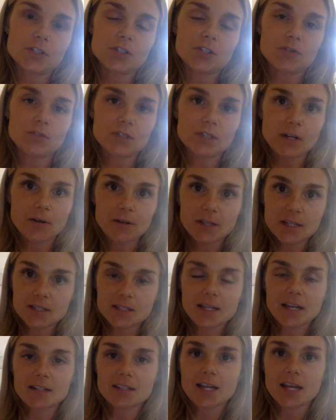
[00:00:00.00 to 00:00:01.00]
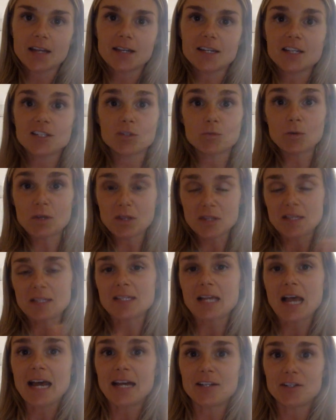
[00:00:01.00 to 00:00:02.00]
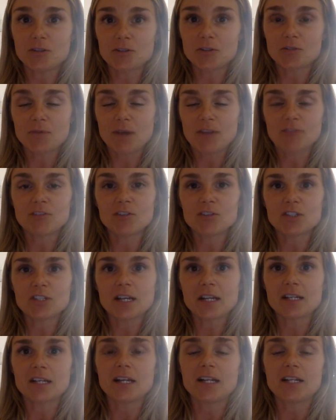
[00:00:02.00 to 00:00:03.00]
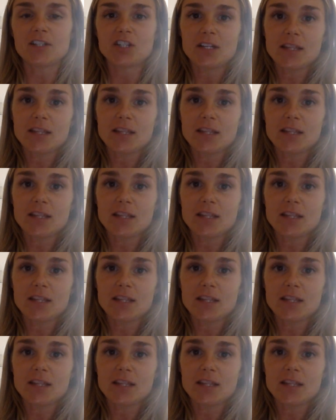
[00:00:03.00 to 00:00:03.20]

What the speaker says: to sterile insect techniques with this high-dose refuge technology.